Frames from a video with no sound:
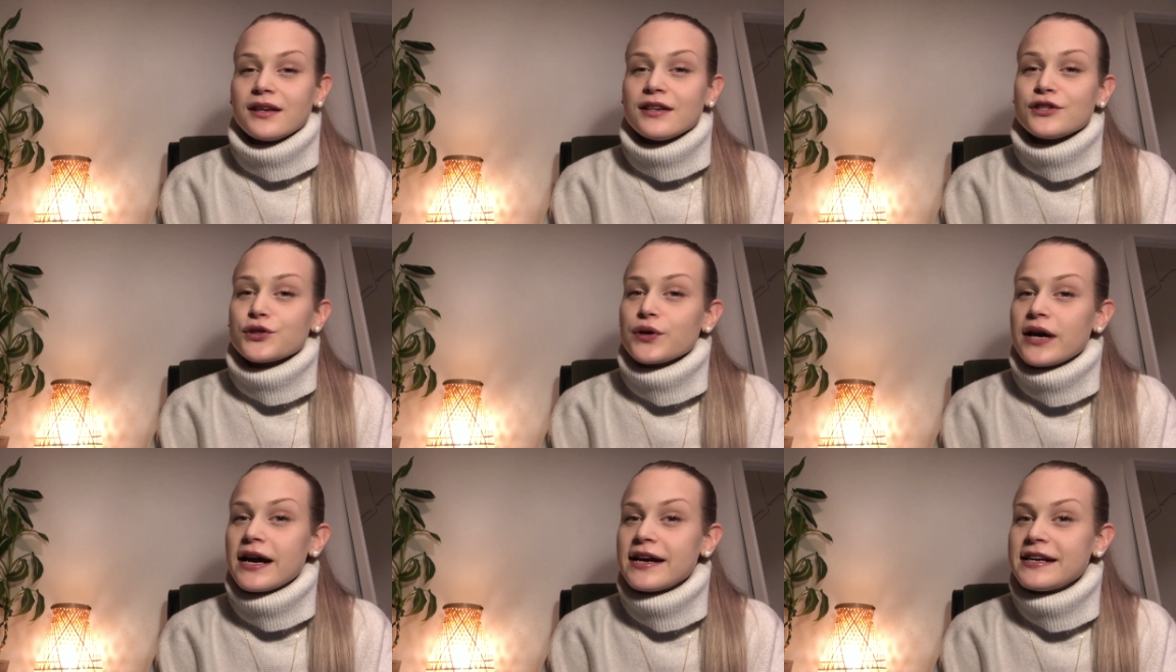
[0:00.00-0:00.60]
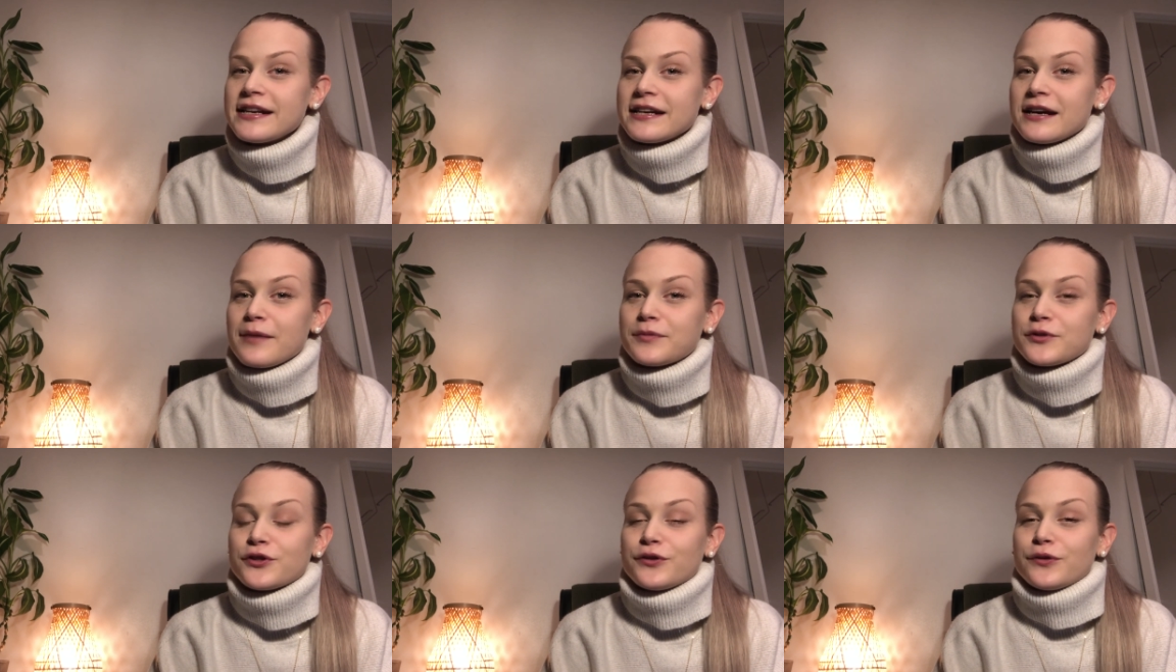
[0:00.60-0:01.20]
So I ended
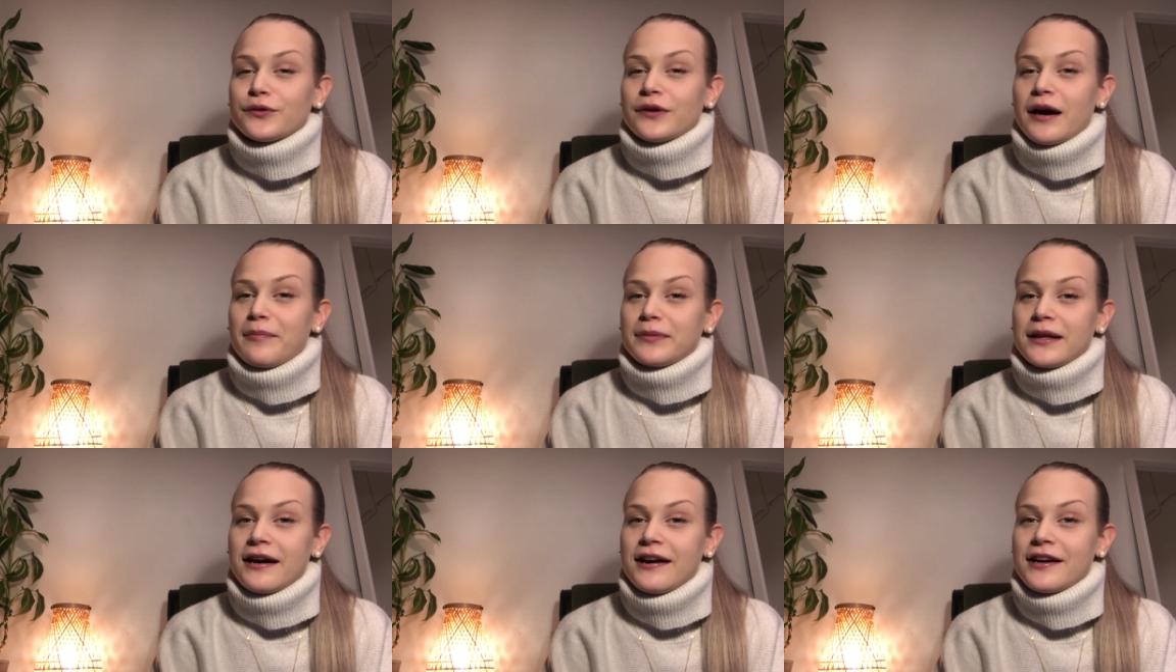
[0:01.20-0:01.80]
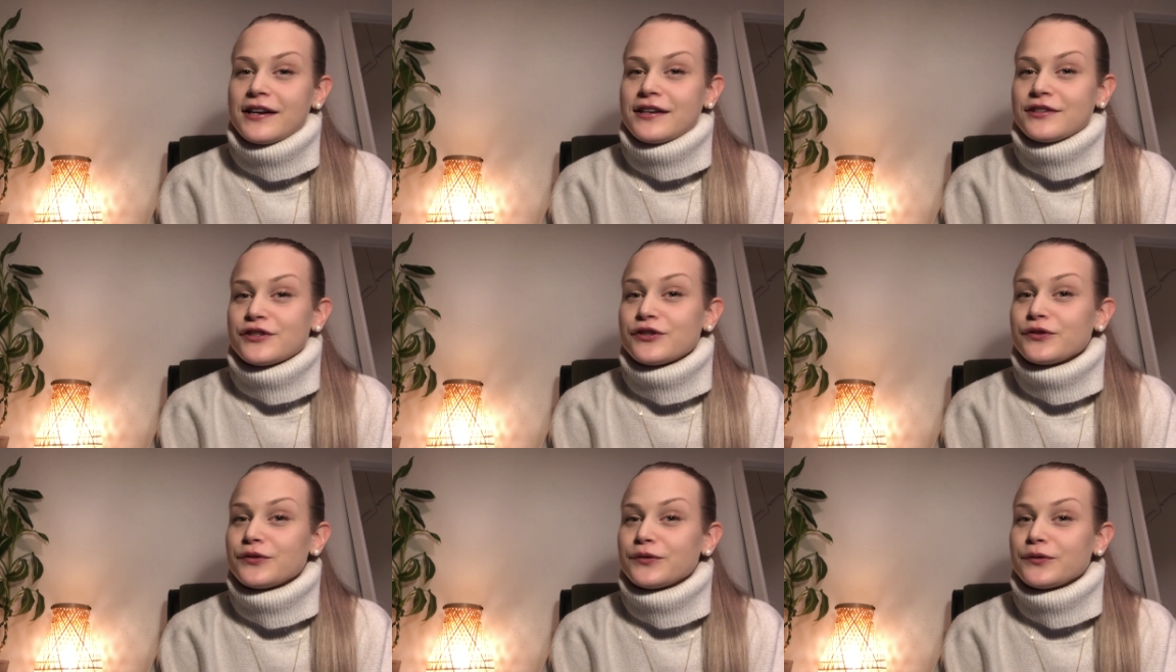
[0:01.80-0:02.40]
up to apply
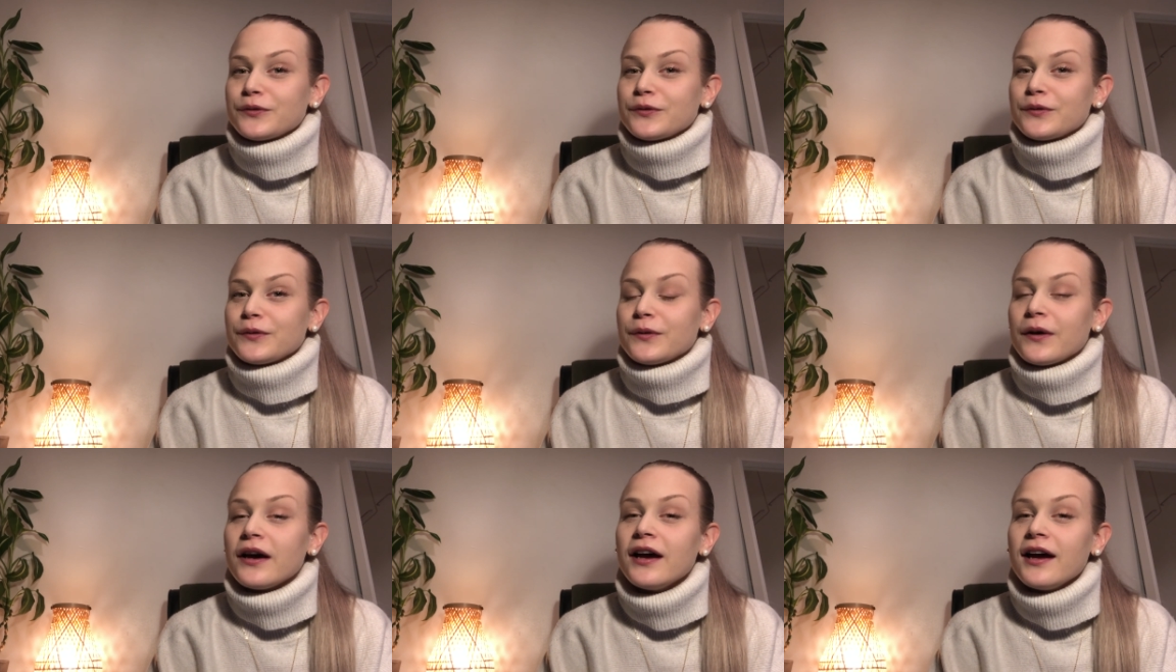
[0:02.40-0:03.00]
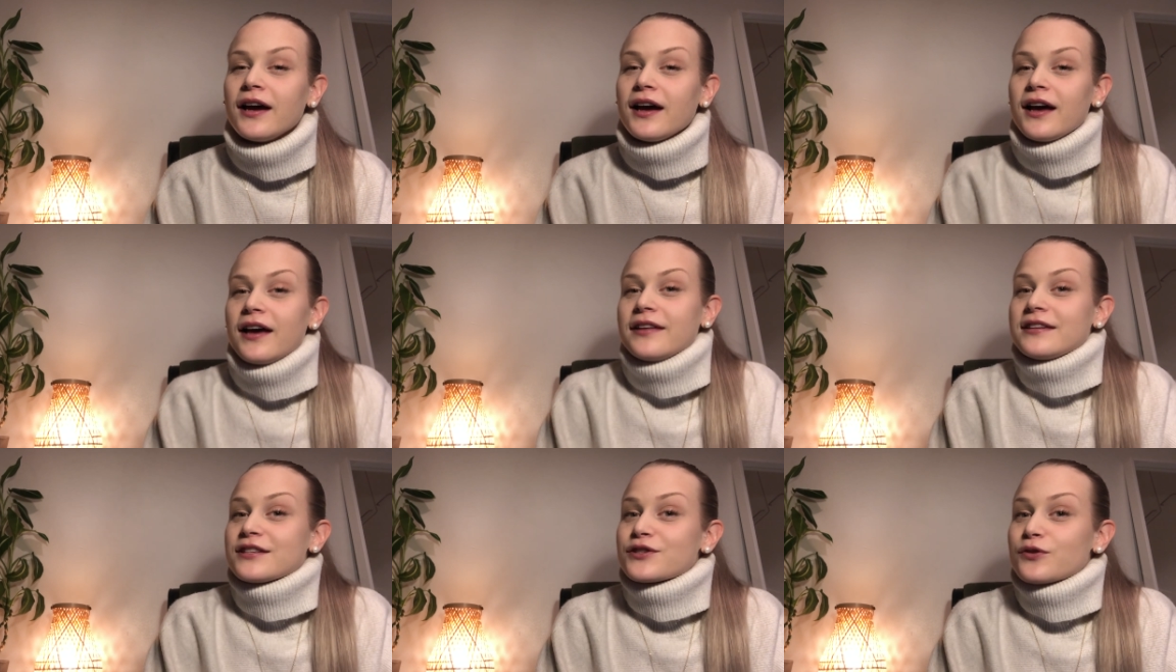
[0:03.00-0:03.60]
to
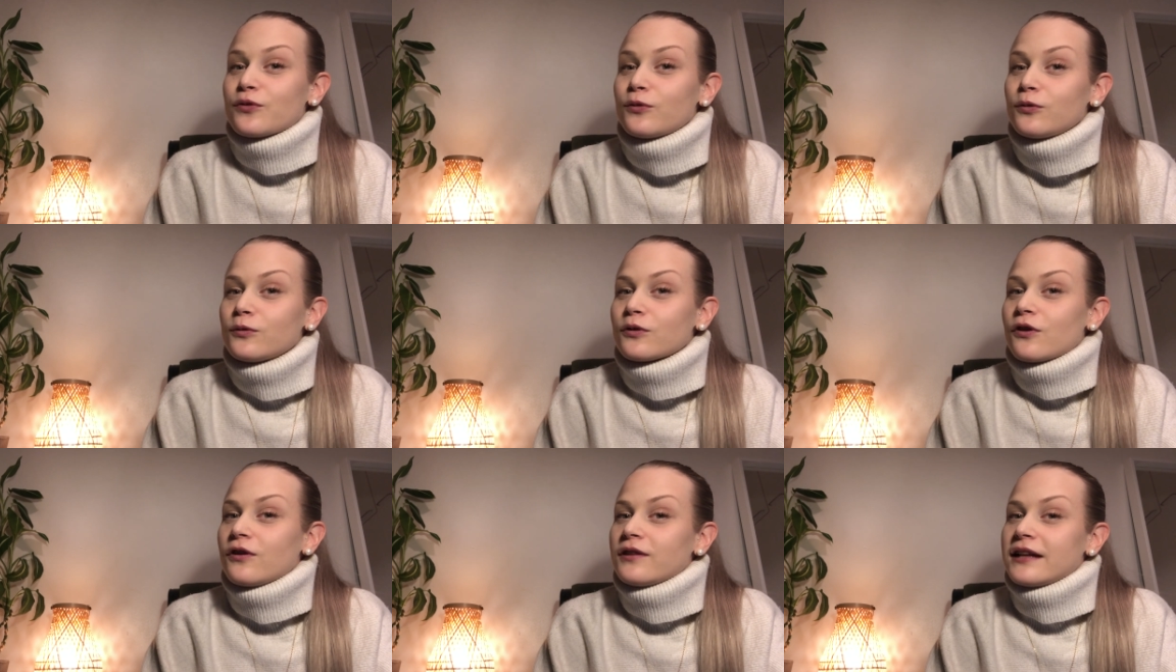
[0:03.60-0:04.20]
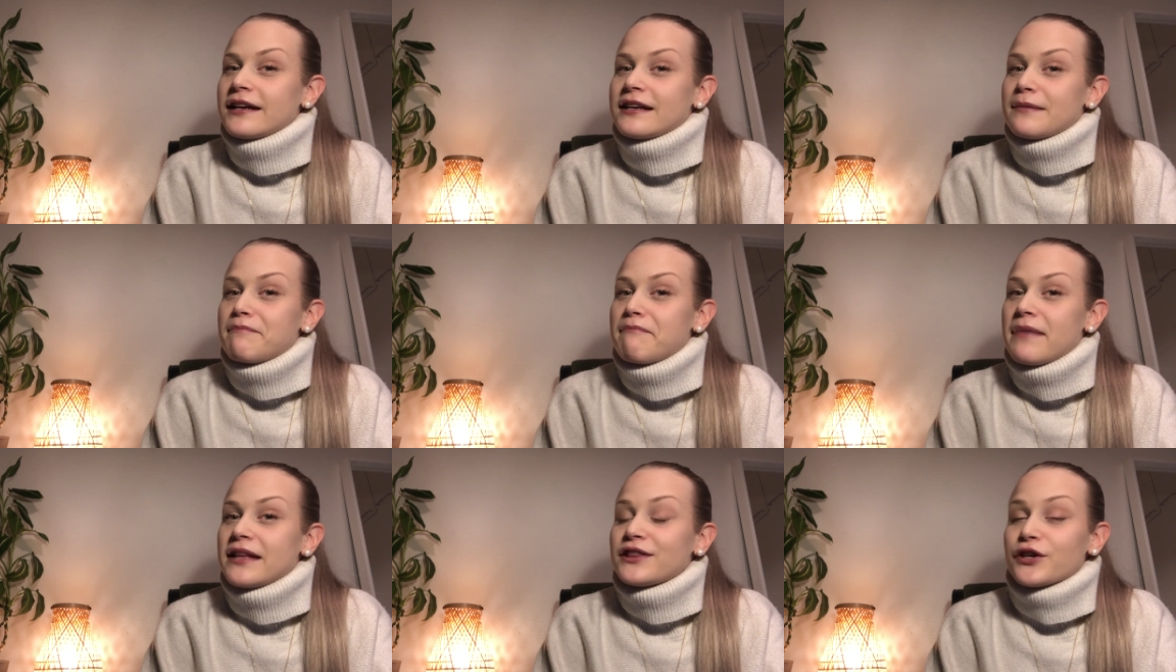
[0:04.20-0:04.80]
the school called
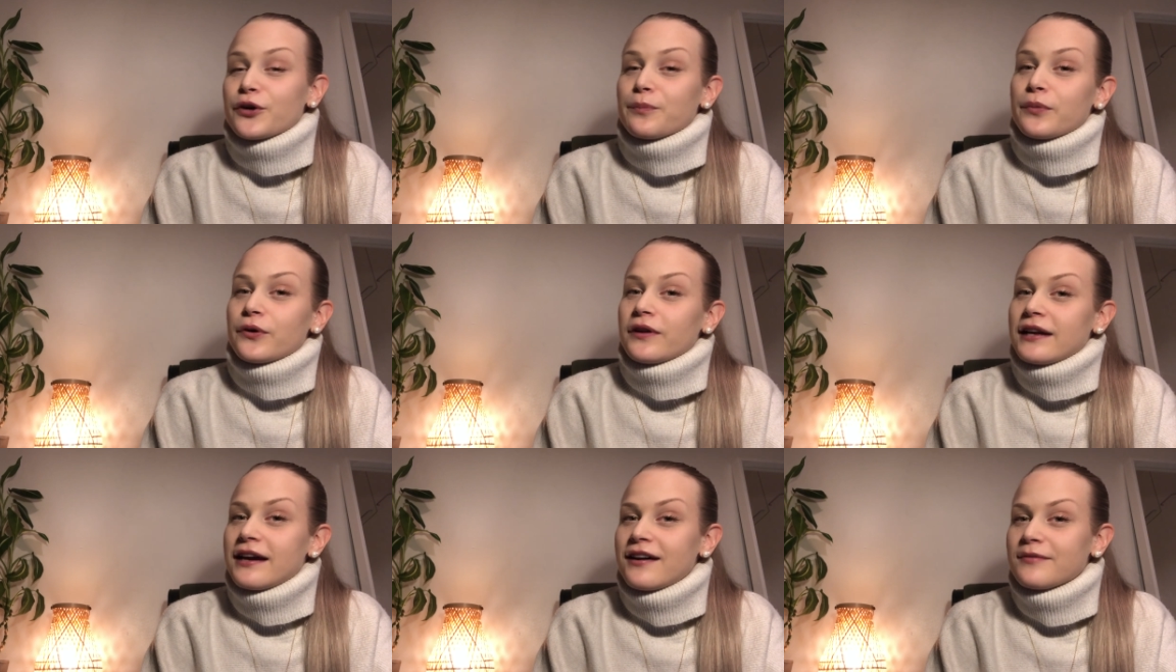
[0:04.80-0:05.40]
Metropolia.